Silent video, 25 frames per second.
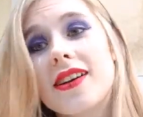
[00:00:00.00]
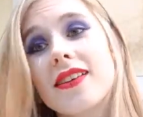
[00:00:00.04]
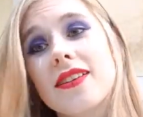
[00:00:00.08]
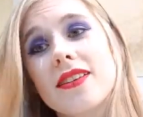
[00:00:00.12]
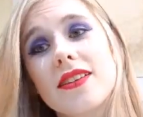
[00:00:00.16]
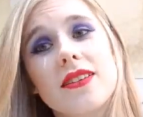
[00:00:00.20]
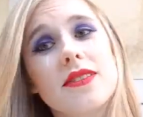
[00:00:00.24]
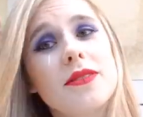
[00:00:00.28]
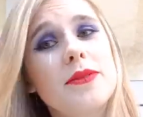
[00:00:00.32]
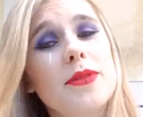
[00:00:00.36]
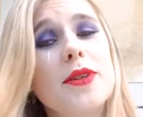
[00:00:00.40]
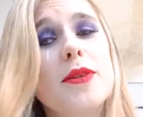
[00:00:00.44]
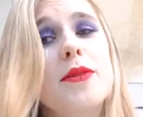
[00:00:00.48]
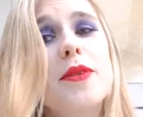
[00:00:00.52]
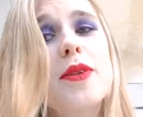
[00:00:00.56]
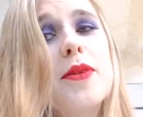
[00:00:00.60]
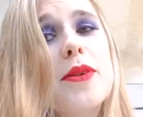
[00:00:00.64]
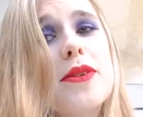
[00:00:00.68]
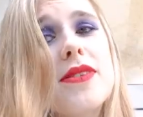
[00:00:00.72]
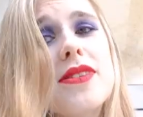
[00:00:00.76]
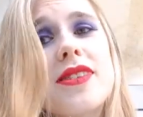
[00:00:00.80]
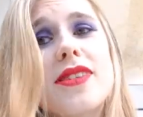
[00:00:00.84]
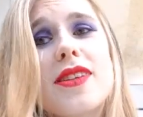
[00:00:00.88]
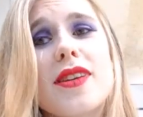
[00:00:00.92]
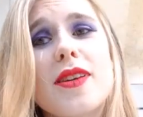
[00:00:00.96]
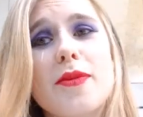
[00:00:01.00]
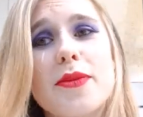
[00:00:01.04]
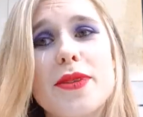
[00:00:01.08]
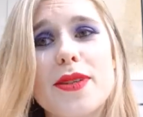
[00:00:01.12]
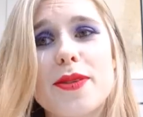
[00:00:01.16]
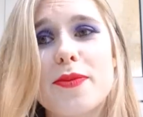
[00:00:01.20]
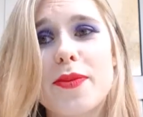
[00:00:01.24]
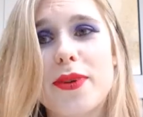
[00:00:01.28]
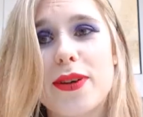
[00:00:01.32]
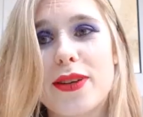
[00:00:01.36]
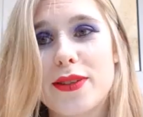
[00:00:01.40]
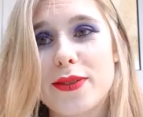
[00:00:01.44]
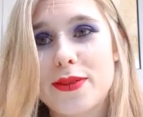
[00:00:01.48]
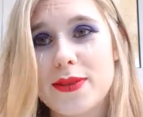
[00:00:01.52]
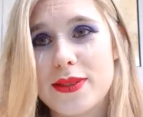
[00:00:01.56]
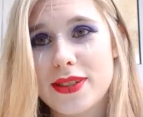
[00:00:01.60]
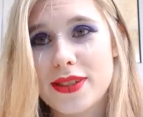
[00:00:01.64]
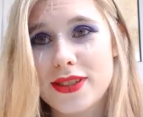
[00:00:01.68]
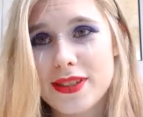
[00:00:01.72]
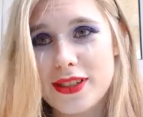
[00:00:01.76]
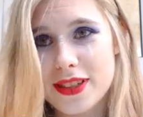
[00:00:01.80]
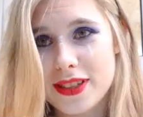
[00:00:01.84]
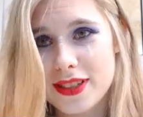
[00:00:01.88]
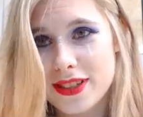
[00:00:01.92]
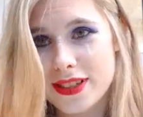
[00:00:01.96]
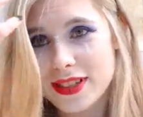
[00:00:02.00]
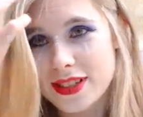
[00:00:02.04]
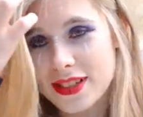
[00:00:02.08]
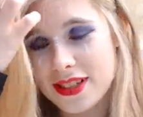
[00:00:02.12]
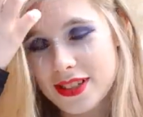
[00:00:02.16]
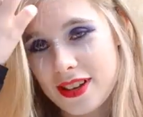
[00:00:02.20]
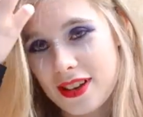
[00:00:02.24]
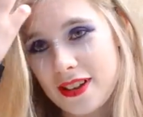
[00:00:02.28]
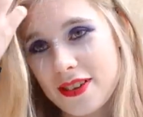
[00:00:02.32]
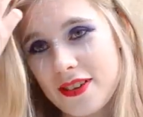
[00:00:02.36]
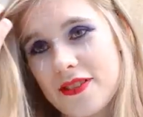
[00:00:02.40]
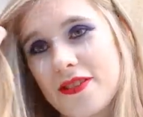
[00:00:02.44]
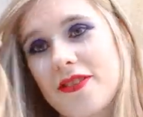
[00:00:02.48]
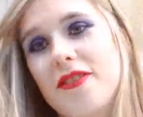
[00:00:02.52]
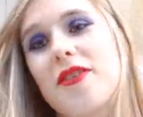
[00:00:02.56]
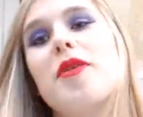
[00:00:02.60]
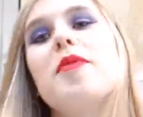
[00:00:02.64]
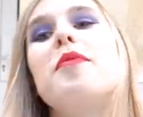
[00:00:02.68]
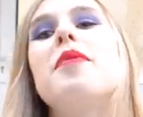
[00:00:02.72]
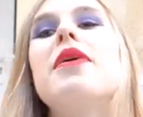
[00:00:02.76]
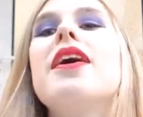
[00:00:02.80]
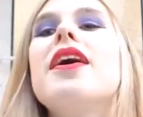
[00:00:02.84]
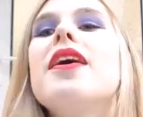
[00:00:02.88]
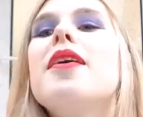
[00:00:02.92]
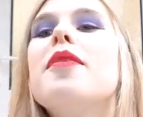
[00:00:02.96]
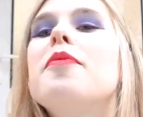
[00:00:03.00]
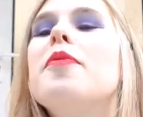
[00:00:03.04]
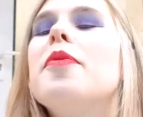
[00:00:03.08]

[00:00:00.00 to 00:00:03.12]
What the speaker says: And I probably won't see him as much, which is gonna suck for a bit,